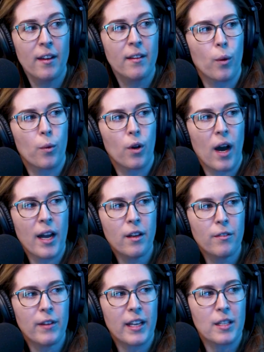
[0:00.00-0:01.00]
So it will
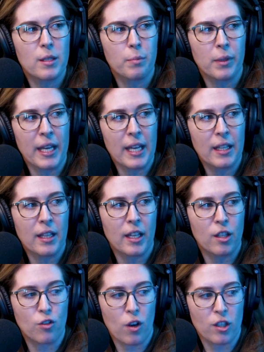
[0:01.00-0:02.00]
kind of explain the
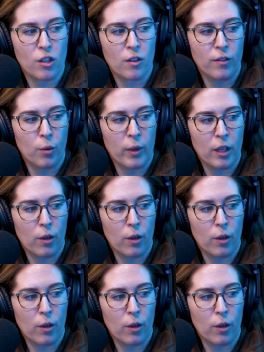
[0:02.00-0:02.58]
construction of the